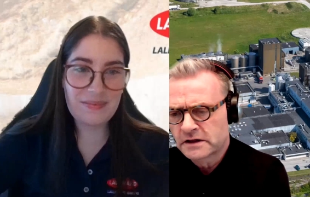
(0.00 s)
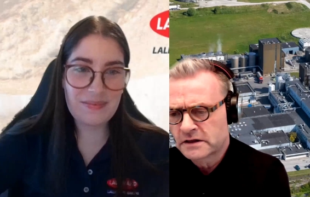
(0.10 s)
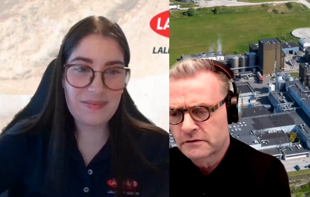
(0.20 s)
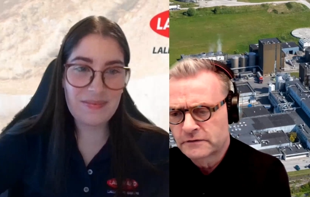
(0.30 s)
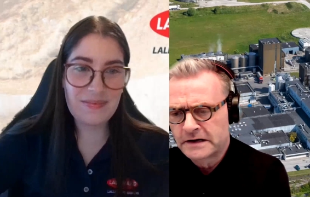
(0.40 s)

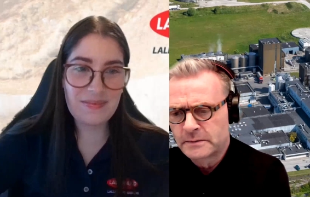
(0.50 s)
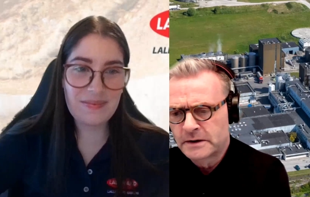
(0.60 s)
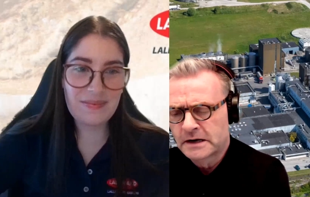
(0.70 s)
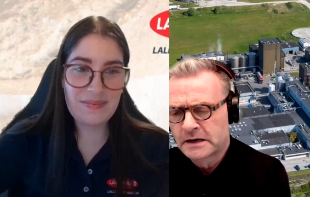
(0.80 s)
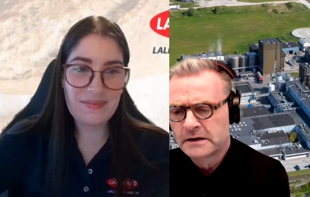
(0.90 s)
Speaker 1: strength of
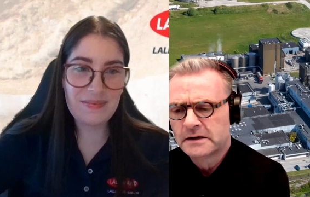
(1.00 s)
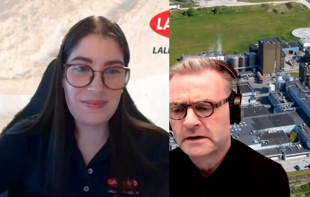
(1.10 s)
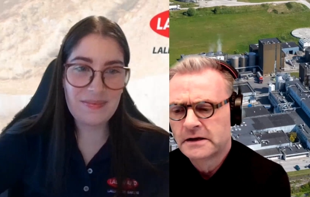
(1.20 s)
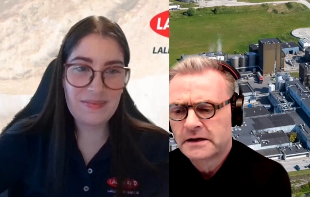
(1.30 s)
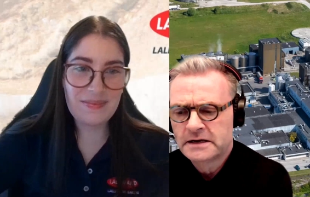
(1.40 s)
Lallemand,
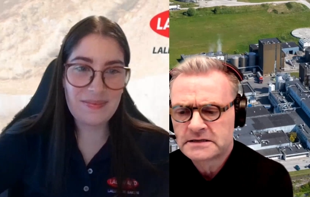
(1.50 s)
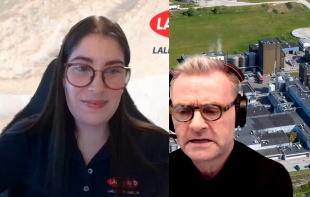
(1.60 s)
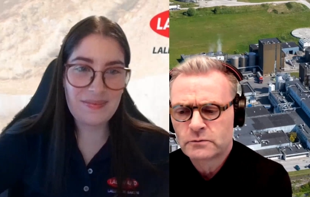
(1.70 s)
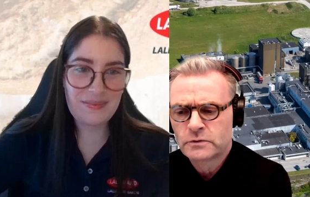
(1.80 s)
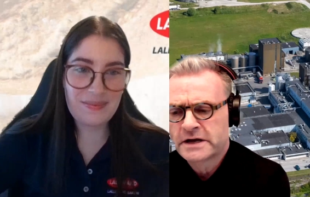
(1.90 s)
is
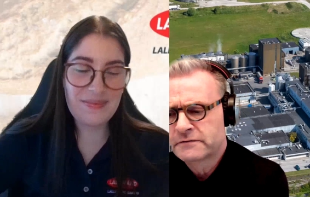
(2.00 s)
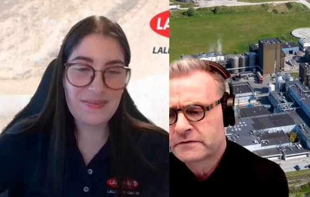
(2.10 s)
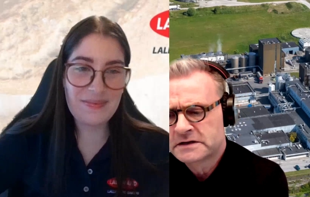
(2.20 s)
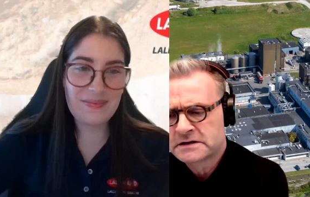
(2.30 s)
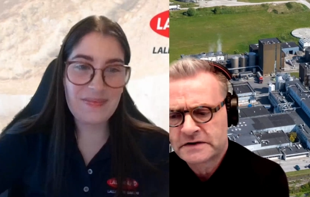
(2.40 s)
that we
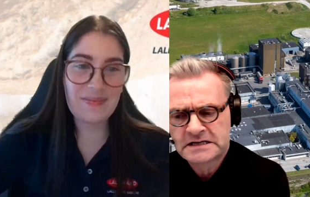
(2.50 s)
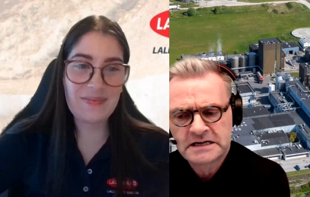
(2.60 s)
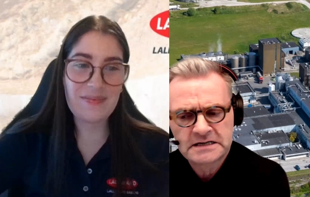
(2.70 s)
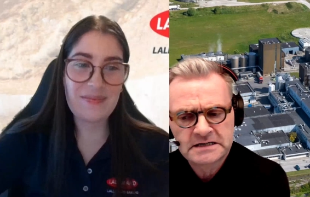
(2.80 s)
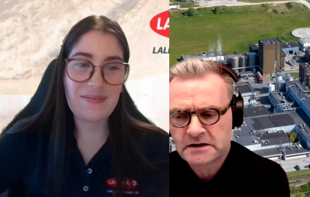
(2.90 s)
have this
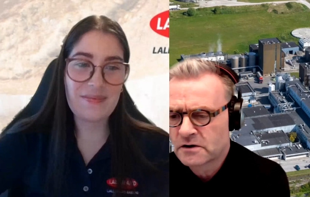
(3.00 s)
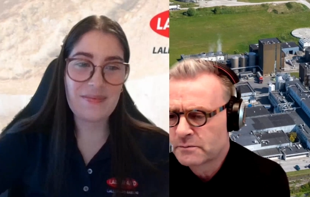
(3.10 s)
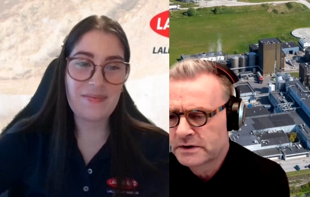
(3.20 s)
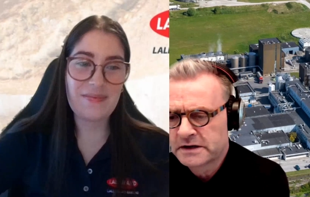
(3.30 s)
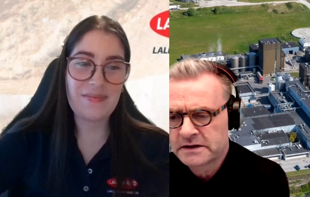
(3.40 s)
fantastic
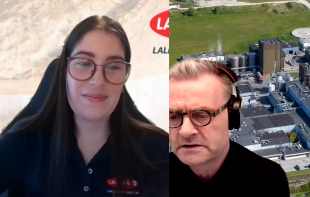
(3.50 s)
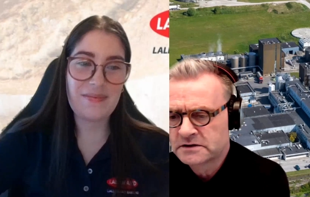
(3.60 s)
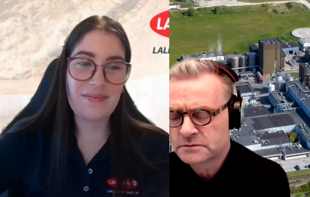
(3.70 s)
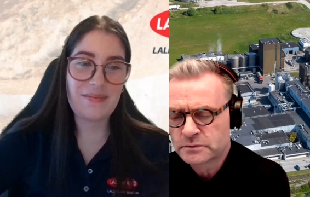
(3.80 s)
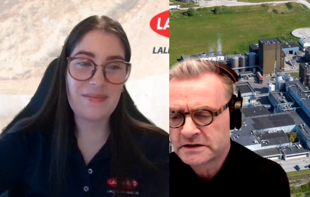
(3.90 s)
company that
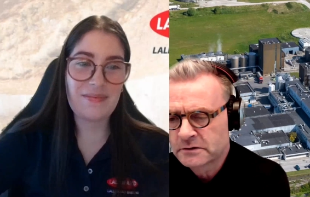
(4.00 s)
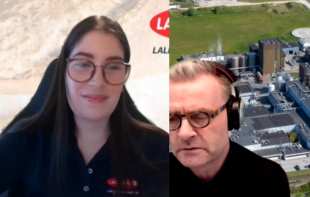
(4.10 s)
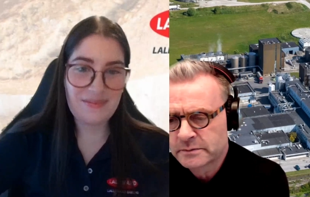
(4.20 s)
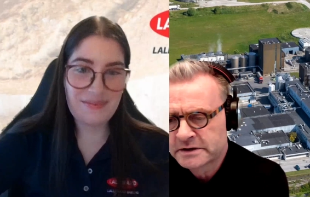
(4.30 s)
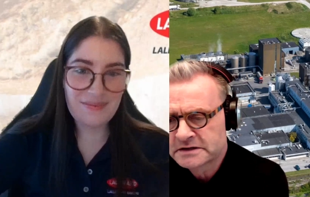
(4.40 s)
just brings
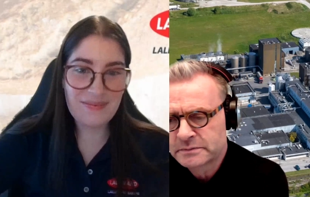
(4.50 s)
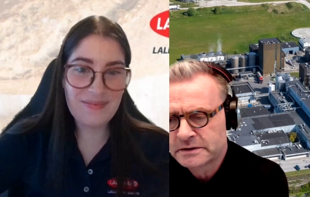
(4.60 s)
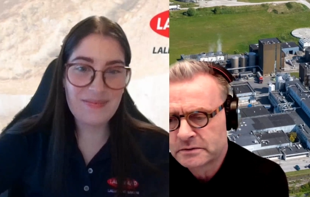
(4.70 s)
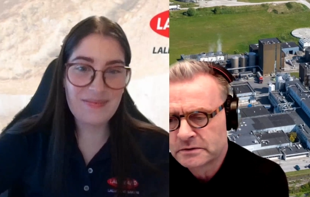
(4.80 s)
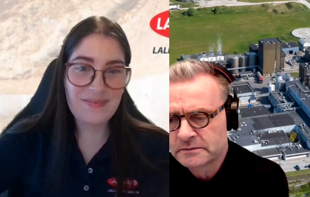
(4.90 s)
out the best in
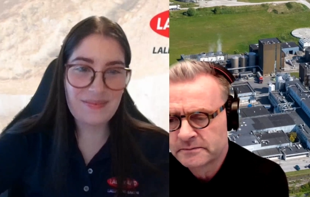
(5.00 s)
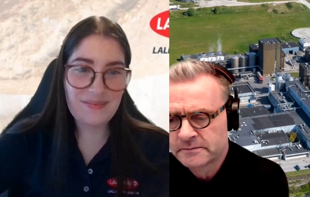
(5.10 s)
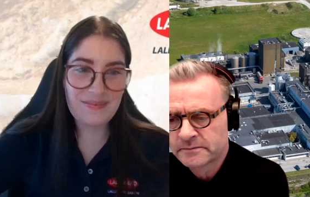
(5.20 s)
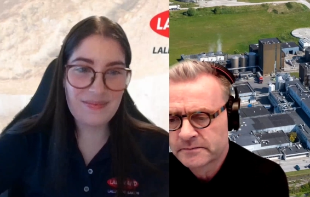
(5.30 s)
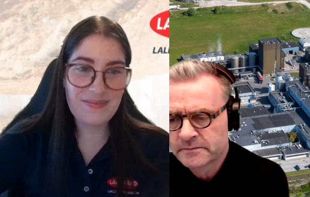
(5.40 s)
people.
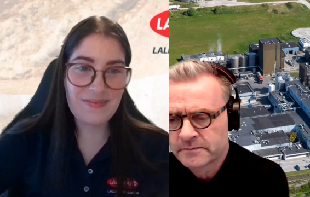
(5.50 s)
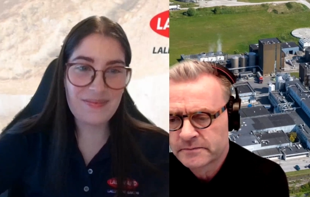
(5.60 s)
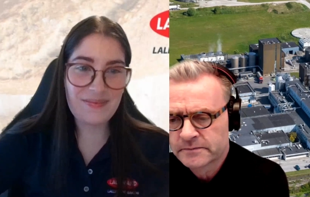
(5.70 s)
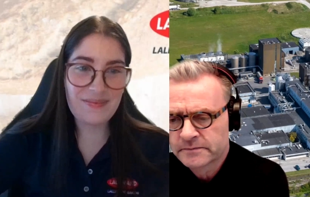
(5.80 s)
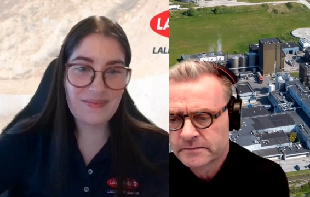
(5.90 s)

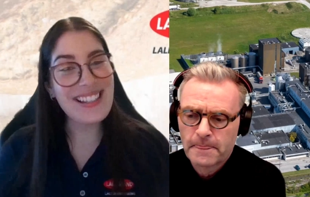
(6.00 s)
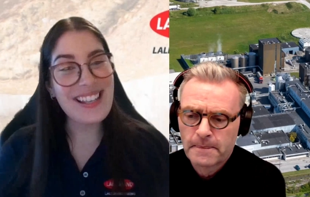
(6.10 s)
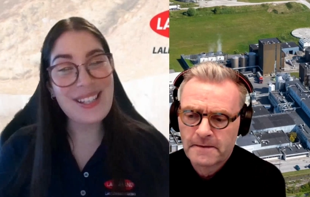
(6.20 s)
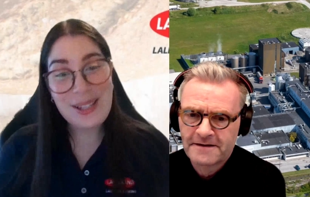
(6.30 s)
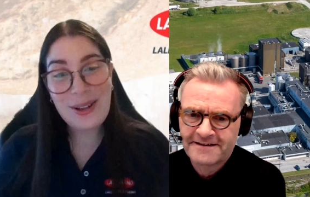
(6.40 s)
Speaker 2: That
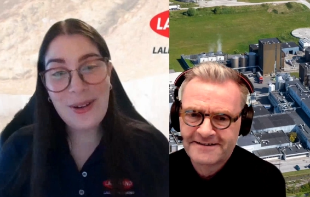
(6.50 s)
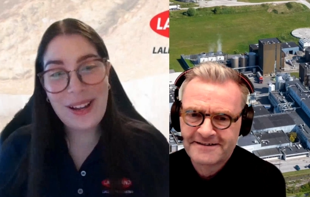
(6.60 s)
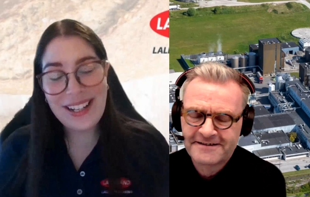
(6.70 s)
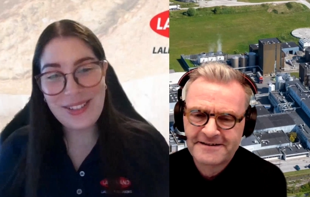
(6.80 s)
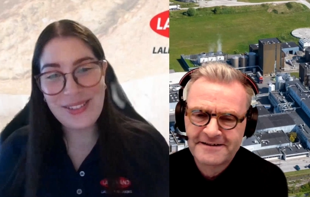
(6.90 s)
is
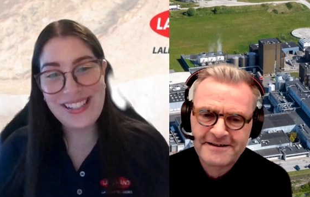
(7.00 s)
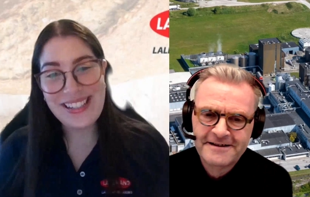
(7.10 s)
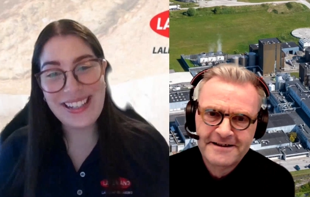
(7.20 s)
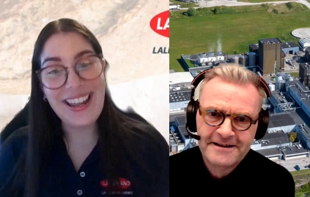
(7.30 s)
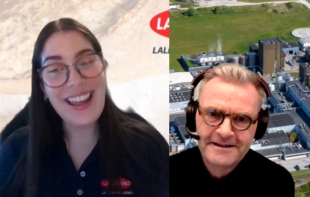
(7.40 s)
so
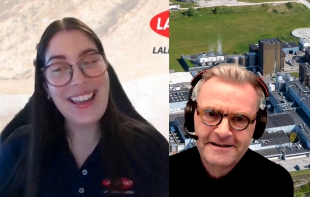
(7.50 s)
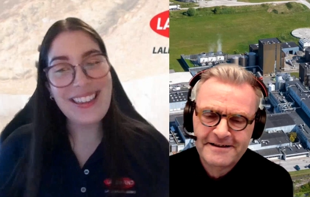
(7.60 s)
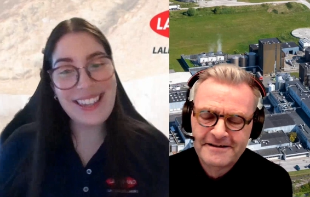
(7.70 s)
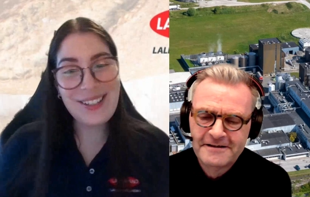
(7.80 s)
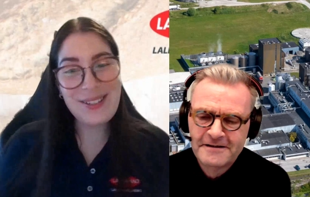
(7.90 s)
interesting.
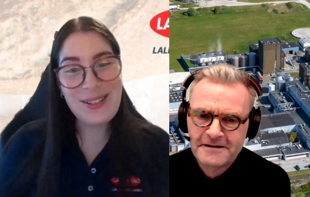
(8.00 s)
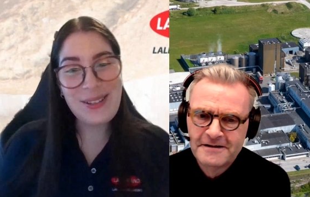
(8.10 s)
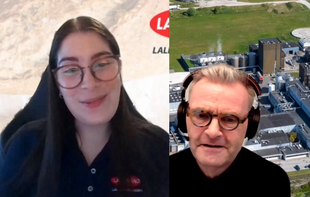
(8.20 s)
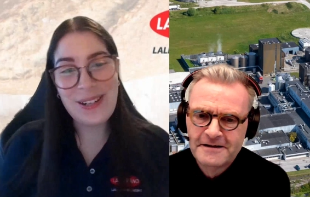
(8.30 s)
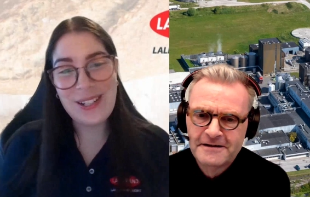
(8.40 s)
Thank you
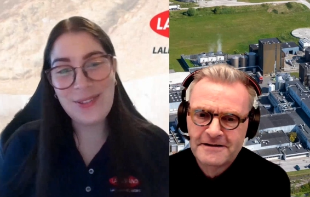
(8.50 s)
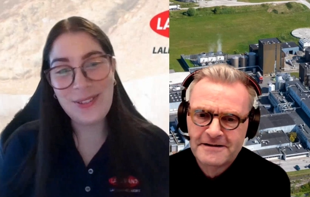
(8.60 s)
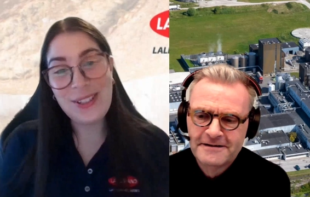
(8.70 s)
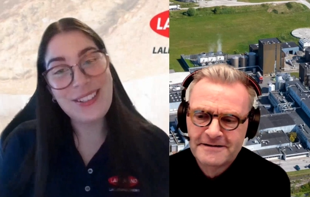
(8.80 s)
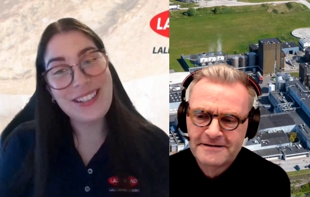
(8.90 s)
so much
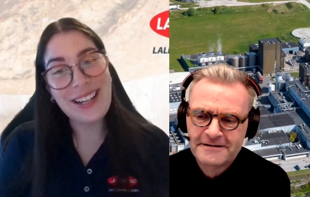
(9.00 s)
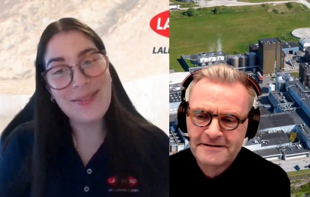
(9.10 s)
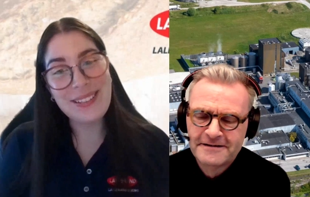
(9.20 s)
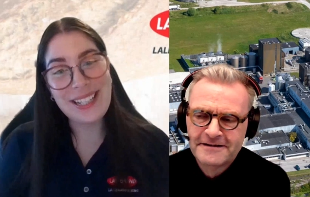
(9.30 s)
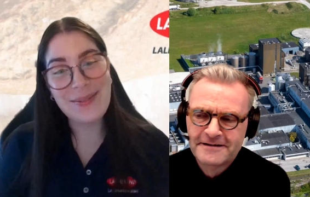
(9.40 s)
for your
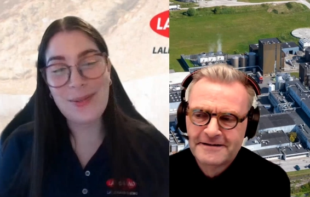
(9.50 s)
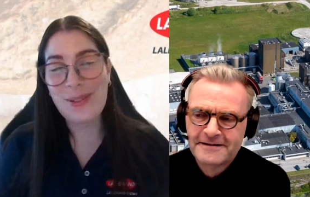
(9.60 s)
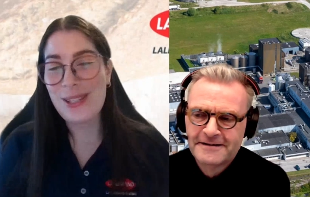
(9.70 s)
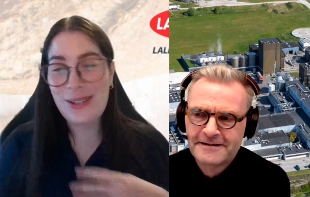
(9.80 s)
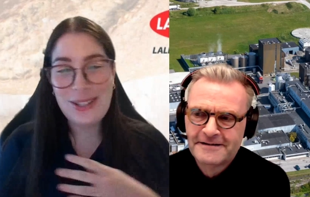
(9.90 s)
time, Kim.
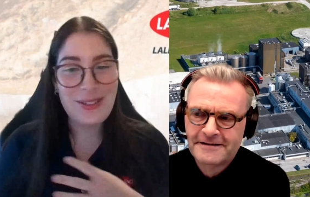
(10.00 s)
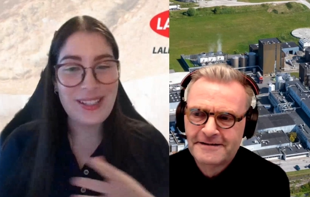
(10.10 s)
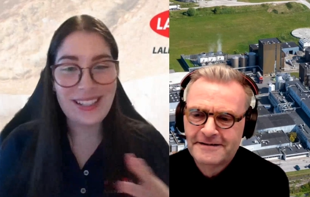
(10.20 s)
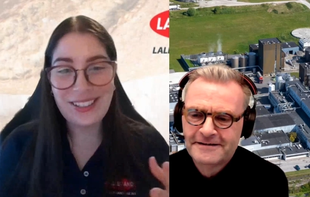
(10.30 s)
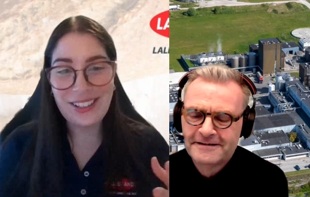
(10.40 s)
It was so
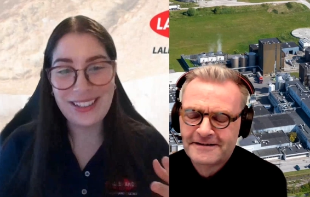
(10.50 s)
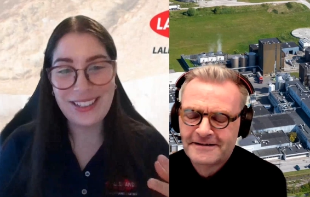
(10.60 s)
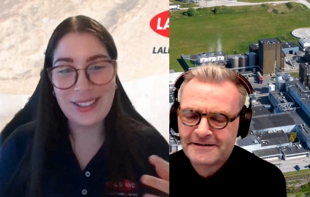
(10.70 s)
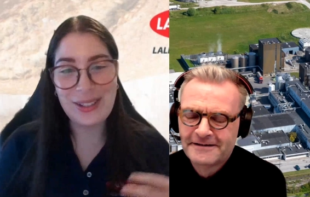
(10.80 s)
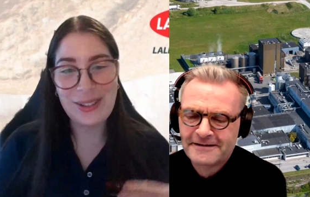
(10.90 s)
interesting
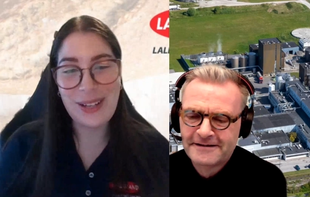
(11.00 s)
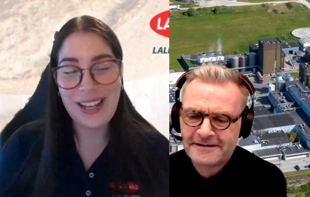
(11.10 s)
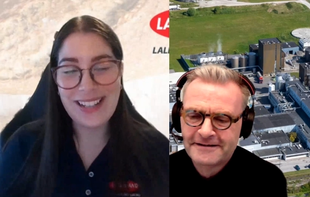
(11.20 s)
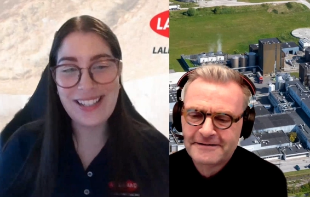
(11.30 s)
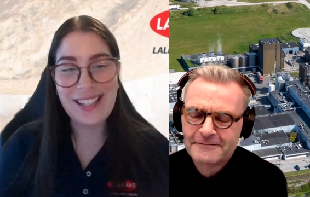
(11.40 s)
talking to
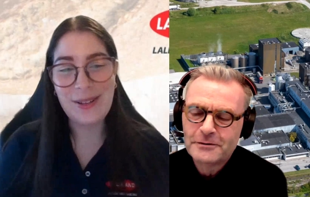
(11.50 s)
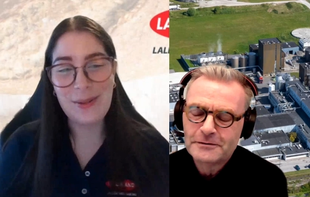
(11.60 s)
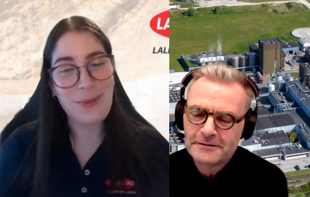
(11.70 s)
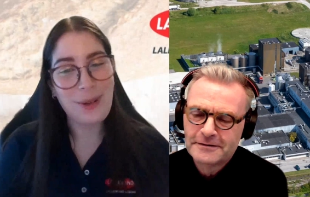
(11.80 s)
you and see